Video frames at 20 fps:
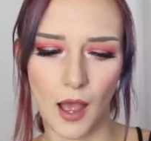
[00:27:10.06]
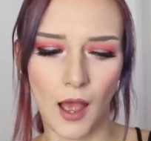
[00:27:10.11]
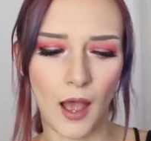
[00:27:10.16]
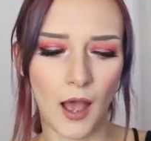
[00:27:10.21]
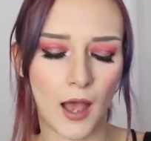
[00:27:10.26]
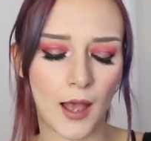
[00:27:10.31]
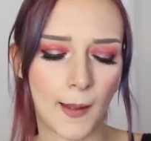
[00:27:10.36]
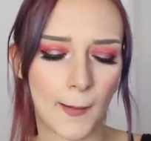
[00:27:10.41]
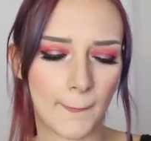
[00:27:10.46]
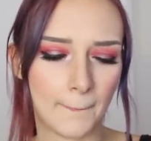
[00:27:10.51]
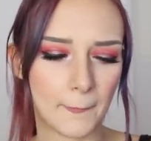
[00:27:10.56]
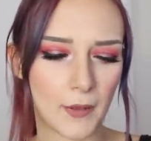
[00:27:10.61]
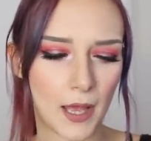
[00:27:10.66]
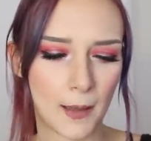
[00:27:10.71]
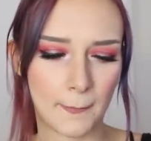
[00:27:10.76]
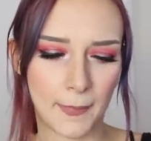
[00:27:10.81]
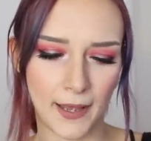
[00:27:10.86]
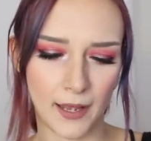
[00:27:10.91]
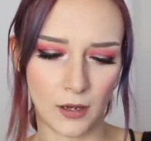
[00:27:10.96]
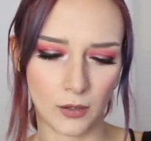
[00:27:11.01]
um,
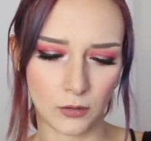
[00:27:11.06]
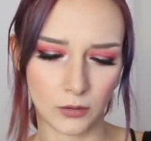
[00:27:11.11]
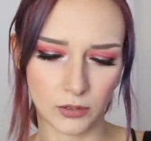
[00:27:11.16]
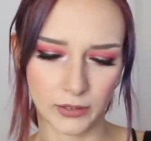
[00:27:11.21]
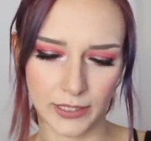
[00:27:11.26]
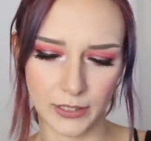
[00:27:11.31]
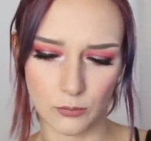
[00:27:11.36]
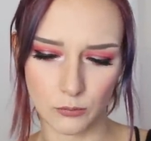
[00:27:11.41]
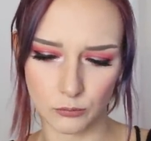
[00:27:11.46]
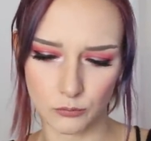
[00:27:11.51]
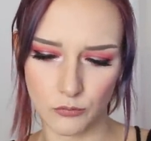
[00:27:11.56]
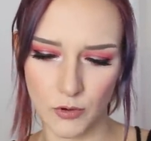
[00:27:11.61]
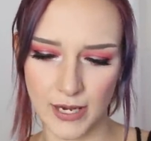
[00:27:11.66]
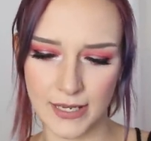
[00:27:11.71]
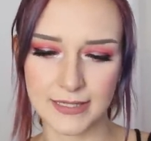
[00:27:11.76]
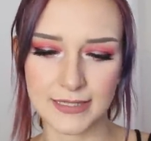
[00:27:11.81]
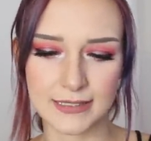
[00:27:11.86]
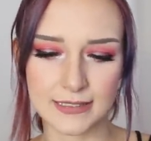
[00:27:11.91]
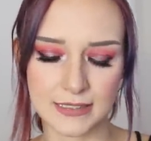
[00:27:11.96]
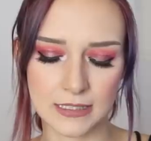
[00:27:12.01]
about like
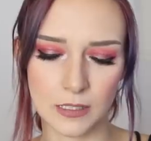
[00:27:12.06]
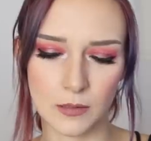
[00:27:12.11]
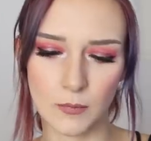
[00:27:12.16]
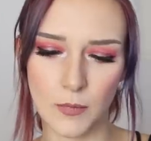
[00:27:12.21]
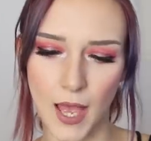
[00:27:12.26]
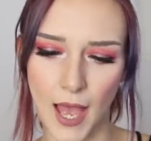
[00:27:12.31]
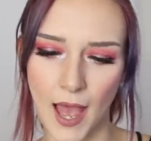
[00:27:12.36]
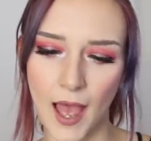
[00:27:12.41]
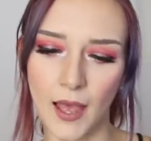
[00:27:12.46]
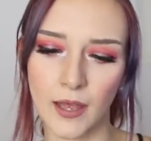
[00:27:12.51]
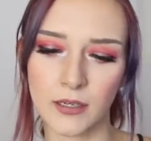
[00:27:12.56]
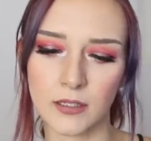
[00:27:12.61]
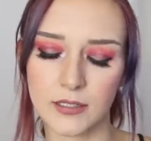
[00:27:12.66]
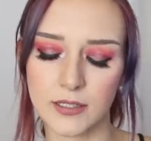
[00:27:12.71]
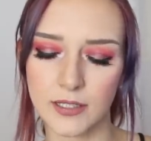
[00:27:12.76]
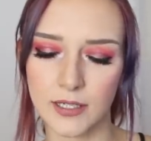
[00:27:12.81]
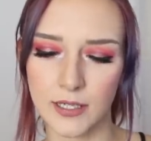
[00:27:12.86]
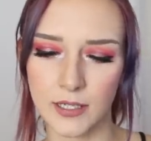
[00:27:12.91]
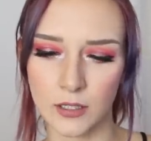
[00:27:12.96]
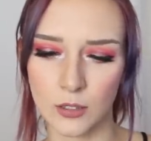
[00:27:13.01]
racism
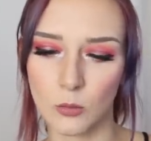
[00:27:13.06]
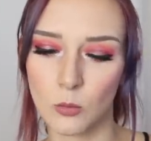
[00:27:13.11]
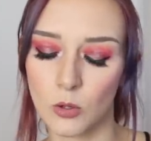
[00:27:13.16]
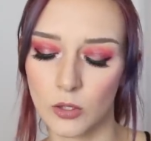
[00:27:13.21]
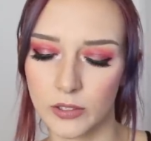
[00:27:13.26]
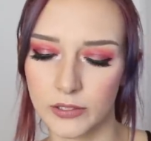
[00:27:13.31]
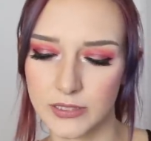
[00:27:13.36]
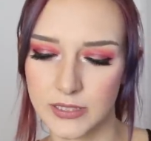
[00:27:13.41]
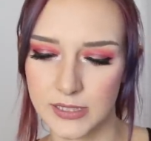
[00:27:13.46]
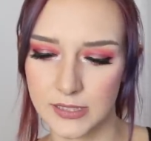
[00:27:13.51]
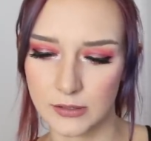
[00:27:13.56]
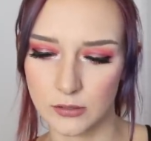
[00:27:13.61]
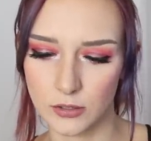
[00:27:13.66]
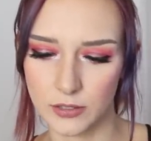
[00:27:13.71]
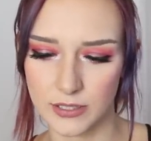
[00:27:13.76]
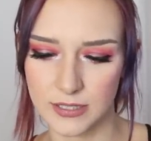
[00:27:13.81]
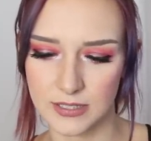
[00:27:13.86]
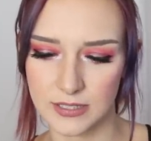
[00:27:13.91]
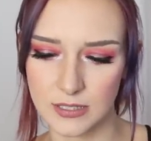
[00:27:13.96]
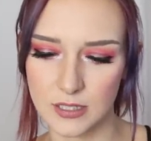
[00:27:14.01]
and inequality and
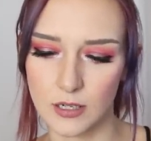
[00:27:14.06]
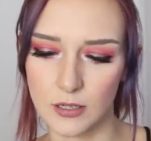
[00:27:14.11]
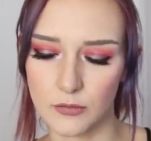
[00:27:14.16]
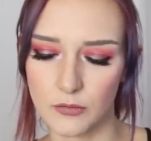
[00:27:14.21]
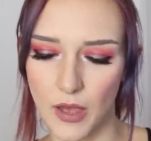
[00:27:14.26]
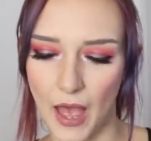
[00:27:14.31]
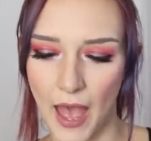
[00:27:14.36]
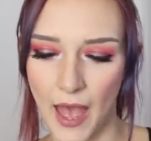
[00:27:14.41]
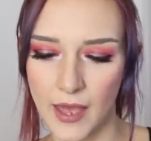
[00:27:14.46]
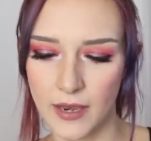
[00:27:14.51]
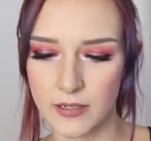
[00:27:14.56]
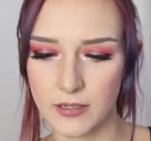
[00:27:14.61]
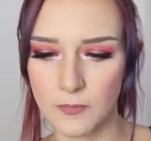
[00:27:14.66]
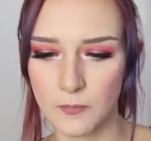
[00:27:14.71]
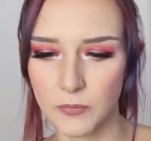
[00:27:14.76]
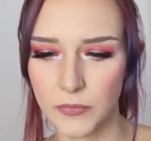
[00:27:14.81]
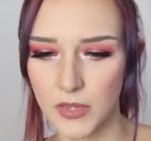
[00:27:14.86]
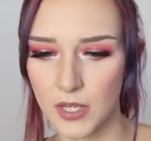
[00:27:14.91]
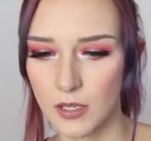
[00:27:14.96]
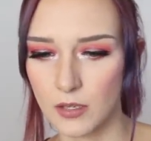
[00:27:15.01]
all this stuff. And
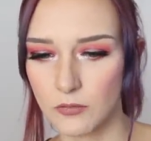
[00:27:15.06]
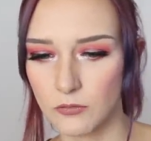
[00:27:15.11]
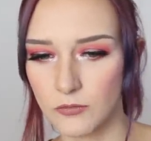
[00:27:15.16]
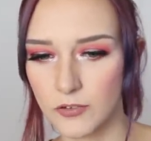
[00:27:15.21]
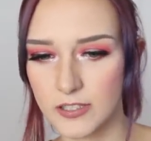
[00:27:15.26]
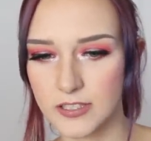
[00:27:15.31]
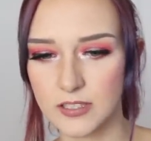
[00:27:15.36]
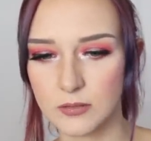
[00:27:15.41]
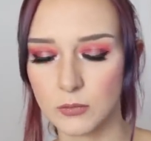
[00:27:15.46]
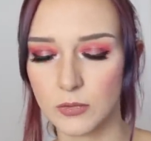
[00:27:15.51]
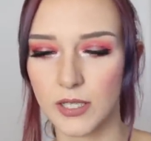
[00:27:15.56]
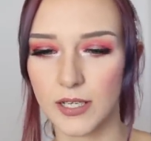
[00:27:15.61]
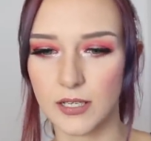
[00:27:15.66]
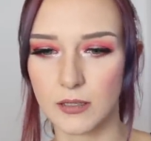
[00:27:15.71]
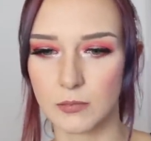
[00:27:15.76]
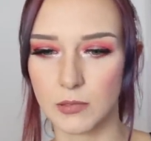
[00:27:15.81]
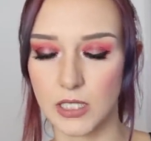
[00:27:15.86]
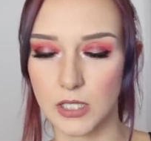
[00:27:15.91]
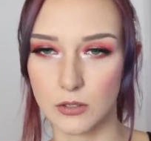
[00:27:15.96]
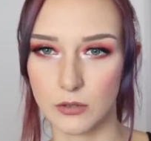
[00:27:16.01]
for someone
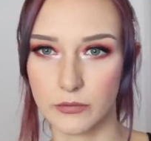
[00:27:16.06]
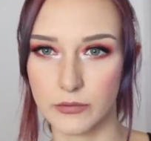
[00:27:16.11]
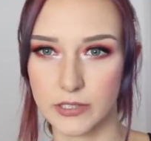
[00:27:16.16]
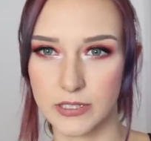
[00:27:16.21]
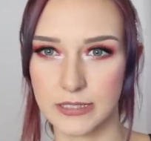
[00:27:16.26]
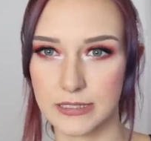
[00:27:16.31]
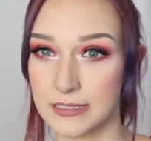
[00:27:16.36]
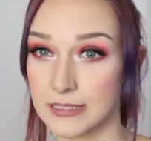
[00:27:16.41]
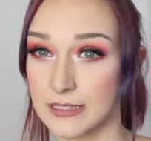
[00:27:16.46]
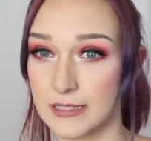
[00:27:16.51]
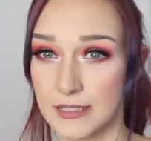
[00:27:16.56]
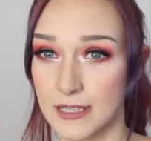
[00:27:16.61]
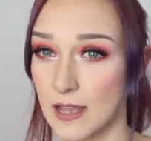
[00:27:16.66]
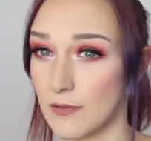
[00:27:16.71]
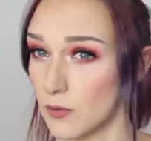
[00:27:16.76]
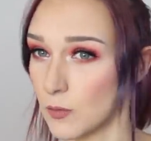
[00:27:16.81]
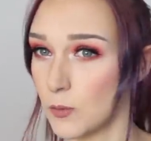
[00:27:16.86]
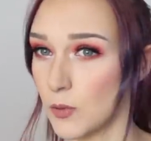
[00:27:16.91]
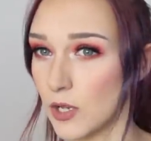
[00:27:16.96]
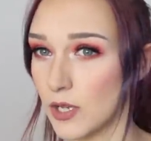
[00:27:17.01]
like me who's
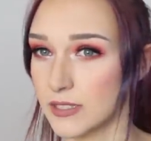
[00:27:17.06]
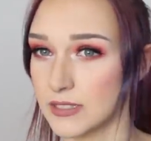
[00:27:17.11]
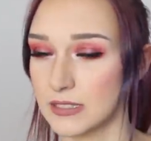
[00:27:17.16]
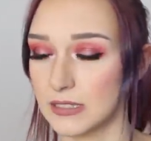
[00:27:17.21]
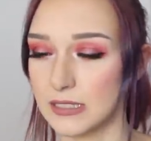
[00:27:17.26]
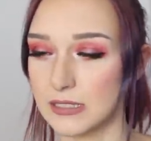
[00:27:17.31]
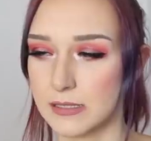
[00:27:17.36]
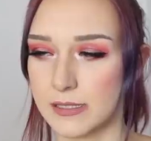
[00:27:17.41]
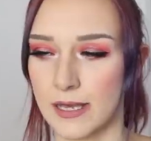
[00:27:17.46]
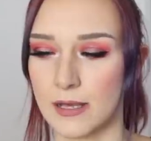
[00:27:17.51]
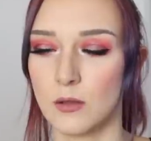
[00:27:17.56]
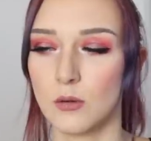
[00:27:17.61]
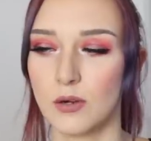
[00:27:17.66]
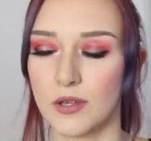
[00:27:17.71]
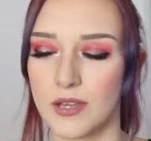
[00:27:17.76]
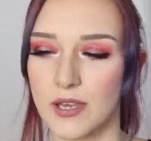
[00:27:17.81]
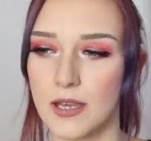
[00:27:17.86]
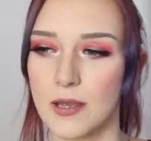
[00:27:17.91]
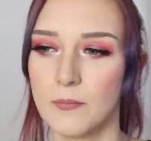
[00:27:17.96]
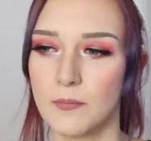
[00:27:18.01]
never personally dealt
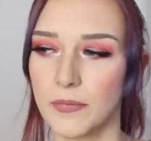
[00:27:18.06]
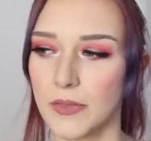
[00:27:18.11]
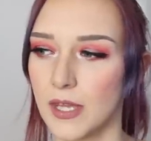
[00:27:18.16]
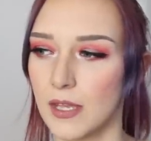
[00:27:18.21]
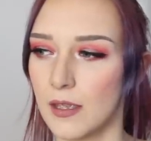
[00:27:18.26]
with it,